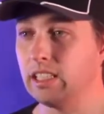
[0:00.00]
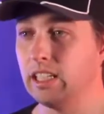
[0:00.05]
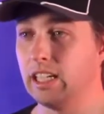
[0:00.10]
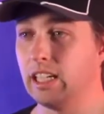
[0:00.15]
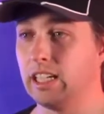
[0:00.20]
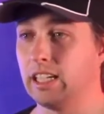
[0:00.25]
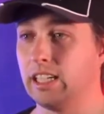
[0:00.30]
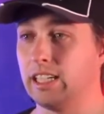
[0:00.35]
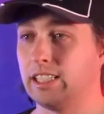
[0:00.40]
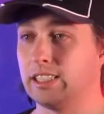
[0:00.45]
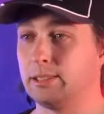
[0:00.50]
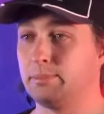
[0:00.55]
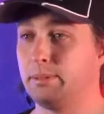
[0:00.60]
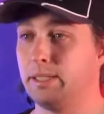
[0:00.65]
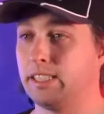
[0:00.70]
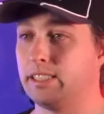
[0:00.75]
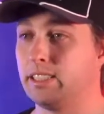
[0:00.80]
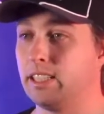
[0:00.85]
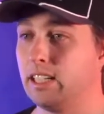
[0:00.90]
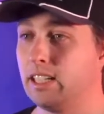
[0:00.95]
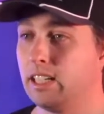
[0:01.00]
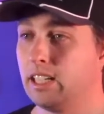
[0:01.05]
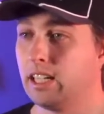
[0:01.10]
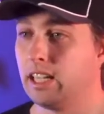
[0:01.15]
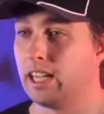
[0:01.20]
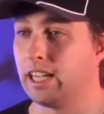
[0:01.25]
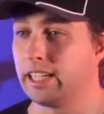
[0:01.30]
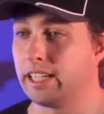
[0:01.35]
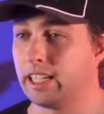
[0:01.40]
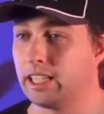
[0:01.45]
Spyn,
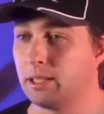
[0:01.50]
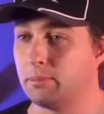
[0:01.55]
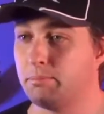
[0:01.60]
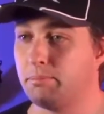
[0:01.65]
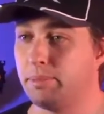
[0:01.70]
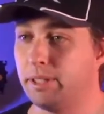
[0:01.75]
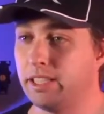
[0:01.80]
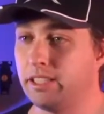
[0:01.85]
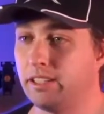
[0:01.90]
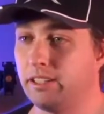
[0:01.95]
I got a bit